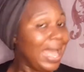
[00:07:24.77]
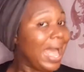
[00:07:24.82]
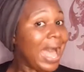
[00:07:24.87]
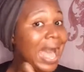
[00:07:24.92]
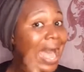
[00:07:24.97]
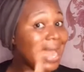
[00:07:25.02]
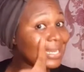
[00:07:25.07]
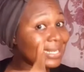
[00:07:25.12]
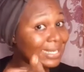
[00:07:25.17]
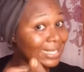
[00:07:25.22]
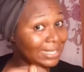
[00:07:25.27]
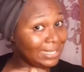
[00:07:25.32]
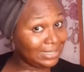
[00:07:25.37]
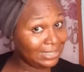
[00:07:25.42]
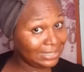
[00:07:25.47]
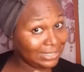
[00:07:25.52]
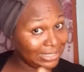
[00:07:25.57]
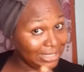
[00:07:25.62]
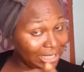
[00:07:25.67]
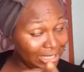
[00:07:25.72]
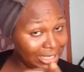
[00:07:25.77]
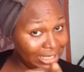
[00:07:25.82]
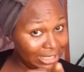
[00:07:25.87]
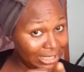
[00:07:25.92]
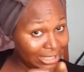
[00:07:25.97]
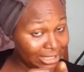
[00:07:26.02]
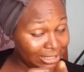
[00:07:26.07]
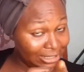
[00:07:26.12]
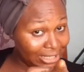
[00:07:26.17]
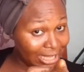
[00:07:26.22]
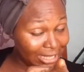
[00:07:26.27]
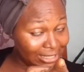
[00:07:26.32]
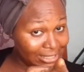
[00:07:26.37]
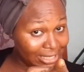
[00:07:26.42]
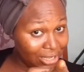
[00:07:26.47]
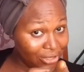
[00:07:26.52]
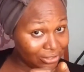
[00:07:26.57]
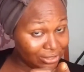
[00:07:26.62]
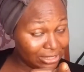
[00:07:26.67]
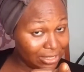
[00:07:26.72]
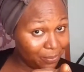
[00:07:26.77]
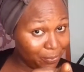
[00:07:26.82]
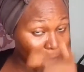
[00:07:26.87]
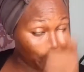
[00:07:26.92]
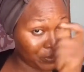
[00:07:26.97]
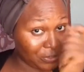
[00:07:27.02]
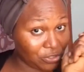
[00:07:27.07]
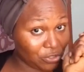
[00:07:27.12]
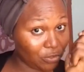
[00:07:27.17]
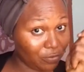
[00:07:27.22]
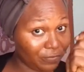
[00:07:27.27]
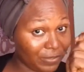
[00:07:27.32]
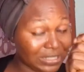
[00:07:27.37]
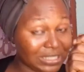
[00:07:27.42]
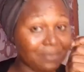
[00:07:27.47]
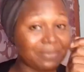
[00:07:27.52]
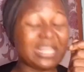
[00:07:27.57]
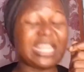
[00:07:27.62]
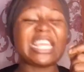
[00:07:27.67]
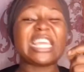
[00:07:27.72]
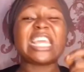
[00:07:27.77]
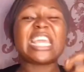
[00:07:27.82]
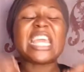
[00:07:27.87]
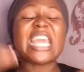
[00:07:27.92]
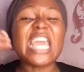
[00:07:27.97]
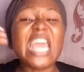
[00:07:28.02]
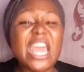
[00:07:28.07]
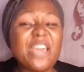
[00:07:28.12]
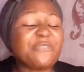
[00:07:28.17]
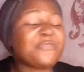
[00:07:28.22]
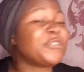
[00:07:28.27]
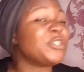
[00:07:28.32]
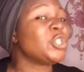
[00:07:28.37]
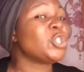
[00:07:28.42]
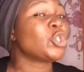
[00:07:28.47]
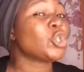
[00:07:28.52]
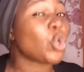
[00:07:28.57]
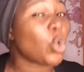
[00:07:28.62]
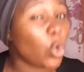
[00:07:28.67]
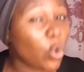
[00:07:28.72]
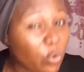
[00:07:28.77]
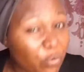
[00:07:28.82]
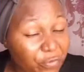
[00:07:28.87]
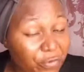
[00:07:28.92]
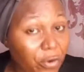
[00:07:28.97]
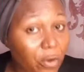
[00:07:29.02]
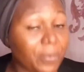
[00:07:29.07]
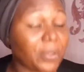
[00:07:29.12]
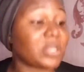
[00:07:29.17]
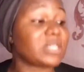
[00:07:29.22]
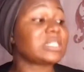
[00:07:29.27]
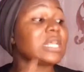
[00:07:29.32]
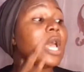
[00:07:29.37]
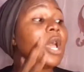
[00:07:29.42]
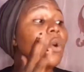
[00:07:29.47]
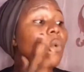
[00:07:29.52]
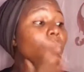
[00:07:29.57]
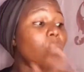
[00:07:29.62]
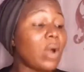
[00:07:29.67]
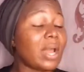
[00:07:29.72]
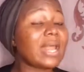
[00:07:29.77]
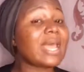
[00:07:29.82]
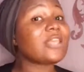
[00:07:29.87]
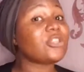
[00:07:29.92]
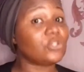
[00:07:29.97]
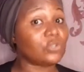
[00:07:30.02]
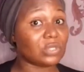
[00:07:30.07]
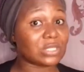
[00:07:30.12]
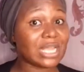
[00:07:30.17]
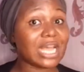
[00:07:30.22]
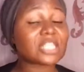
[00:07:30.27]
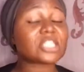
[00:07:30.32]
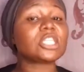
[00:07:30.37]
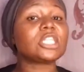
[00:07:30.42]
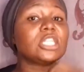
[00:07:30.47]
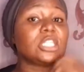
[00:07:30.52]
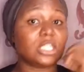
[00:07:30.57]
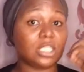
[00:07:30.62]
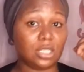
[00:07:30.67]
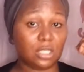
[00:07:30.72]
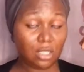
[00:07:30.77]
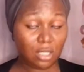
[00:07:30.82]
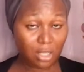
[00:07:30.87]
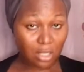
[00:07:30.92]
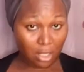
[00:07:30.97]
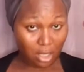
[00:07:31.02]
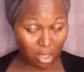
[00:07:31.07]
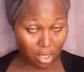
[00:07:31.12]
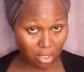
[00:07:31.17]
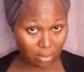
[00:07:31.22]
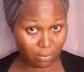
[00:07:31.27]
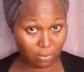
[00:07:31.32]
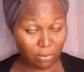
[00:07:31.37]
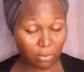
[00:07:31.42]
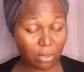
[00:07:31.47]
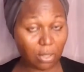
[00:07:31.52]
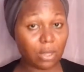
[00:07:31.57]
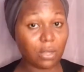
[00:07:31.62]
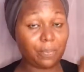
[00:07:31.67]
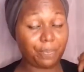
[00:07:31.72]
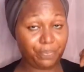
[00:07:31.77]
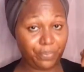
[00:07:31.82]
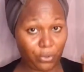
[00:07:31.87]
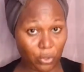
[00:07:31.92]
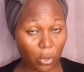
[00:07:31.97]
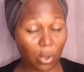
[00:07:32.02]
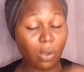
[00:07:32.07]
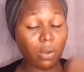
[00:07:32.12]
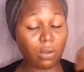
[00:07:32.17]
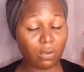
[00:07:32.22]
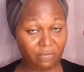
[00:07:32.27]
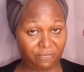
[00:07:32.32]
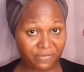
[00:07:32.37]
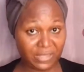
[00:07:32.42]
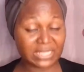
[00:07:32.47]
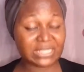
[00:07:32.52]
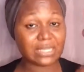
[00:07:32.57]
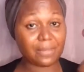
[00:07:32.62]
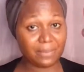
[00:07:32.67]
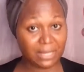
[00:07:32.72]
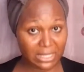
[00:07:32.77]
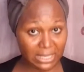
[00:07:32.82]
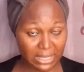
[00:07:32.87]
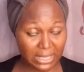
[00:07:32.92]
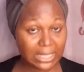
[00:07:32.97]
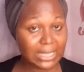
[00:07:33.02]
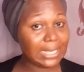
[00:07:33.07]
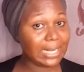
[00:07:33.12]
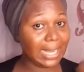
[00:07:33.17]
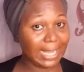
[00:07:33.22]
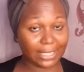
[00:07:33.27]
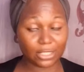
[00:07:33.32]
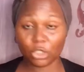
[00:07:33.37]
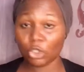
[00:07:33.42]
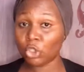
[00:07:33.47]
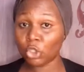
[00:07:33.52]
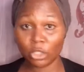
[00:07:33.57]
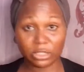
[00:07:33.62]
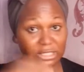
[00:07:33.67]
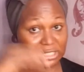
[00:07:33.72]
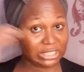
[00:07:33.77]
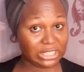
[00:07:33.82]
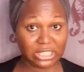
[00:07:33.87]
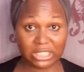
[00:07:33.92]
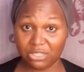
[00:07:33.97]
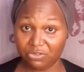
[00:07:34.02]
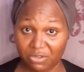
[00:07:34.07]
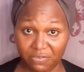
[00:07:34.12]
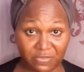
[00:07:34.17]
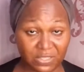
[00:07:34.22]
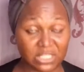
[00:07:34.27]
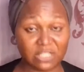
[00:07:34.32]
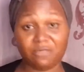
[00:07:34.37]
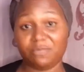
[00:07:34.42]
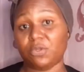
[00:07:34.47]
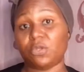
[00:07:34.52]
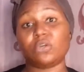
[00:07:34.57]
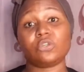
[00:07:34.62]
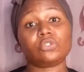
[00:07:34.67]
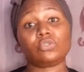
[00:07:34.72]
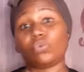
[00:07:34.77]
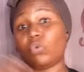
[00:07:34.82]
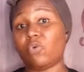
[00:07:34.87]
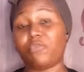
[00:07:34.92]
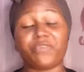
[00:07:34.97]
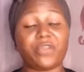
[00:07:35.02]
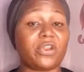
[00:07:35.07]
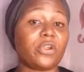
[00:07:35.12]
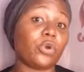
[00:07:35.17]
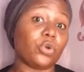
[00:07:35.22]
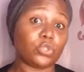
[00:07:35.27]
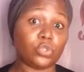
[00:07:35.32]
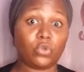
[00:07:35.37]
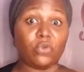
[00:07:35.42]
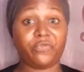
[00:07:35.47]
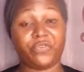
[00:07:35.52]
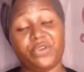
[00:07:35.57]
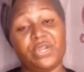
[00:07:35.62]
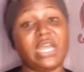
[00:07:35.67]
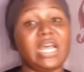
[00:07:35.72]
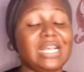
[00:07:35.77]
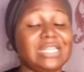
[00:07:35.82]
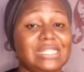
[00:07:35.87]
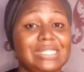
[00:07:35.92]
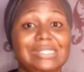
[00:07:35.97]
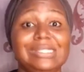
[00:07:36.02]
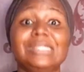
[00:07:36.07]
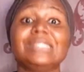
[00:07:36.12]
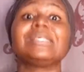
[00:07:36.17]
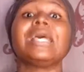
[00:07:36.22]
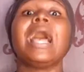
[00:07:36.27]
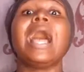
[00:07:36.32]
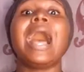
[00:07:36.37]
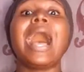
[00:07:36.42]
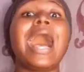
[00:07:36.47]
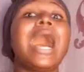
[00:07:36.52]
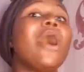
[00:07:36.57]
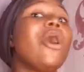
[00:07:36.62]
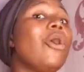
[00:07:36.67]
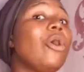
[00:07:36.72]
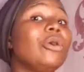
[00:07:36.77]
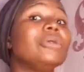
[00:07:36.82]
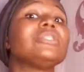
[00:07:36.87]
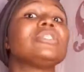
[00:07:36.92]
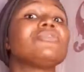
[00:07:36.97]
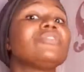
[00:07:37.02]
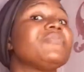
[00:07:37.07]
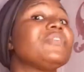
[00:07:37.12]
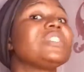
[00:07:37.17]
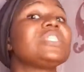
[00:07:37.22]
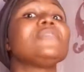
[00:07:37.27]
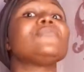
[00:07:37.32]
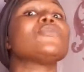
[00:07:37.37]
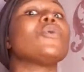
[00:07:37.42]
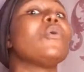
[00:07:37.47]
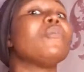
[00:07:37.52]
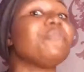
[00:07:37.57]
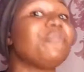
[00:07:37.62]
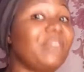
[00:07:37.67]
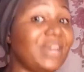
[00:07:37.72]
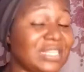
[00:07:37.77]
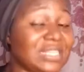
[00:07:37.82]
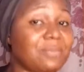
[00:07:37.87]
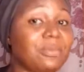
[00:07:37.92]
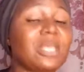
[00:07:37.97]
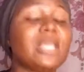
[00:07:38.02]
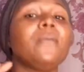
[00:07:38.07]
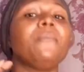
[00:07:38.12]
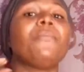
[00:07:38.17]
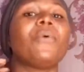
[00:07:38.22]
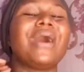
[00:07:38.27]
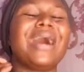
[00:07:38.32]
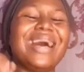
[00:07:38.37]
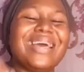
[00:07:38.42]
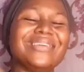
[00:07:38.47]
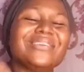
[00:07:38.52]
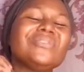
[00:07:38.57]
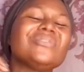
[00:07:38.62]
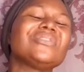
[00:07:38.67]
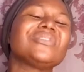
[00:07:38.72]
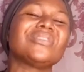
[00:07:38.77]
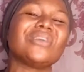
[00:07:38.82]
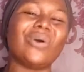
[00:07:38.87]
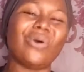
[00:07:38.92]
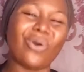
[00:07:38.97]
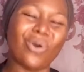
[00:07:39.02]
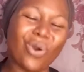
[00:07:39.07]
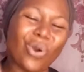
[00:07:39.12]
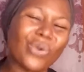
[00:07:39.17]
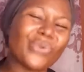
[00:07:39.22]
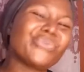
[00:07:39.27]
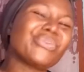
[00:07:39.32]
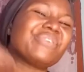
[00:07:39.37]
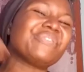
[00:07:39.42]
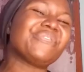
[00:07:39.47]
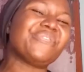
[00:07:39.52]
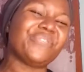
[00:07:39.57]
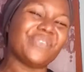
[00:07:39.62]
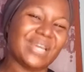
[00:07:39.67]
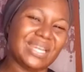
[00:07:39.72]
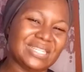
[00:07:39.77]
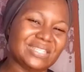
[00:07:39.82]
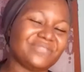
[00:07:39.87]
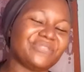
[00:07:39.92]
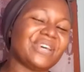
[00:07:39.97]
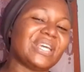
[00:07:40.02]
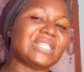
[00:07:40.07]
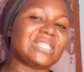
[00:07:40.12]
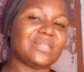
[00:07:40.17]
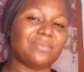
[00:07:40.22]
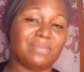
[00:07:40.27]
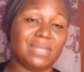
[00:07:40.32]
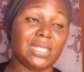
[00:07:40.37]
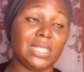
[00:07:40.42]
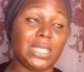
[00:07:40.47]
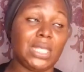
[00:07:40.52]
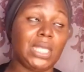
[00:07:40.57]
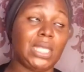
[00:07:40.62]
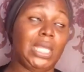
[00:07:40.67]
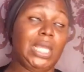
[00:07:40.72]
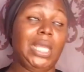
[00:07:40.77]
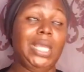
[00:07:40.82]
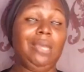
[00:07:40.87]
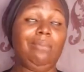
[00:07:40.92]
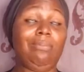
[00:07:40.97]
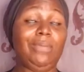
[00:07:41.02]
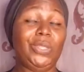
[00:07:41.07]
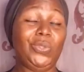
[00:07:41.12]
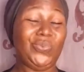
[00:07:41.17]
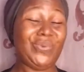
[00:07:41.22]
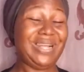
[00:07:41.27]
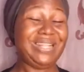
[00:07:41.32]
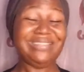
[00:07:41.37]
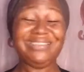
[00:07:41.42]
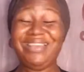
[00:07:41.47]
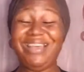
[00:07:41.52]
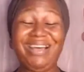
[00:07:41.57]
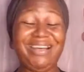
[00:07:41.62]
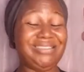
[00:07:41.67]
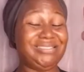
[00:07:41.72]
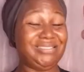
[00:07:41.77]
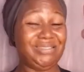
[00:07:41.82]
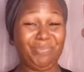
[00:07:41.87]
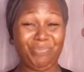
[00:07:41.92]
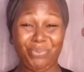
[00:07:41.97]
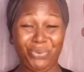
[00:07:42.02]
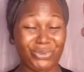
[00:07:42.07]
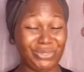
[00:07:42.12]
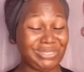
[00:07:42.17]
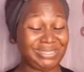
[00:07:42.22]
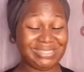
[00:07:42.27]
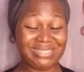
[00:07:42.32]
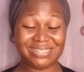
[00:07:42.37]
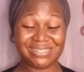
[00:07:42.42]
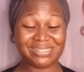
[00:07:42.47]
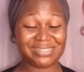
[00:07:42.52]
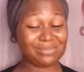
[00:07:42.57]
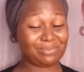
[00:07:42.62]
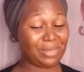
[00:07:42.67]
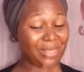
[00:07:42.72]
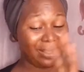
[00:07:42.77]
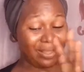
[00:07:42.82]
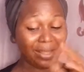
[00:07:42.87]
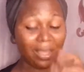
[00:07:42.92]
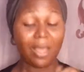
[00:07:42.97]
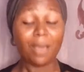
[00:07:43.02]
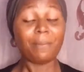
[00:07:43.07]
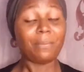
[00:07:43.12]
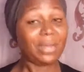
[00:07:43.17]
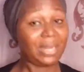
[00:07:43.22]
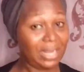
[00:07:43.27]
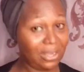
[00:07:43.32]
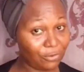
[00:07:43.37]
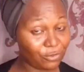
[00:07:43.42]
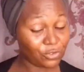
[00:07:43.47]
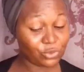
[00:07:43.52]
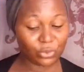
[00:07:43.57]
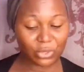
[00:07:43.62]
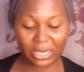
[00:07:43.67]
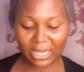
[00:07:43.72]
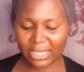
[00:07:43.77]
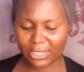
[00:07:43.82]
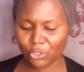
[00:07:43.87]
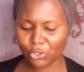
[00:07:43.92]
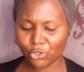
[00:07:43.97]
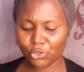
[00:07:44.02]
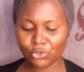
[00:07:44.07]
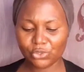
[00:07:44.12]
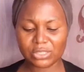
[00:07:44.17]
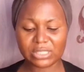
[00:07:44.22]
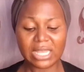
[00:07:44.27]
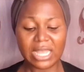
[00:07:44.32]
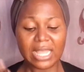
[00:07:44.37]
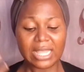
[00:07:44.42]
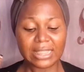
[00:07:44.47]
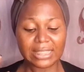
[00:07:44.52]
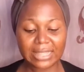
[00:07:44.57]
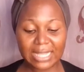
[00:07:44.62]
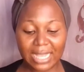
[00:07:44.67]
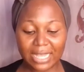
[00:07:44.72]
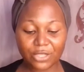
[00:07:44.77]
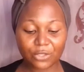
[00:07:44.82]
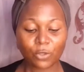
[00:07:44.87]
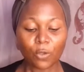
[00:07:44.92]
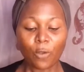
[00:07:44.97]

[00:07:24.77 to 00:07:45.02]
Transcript: and it didn't kill the antioxidant property of vitamin E, even tocopherol, because what I used was actually the pure vitamin E, like not the derivative, because tocopherol or tocopherol acetate are all derivatives of vitamin E, but I used the unrefined vitamin E. Meanwhile, it has a pungent smell, but that was what I used. Now,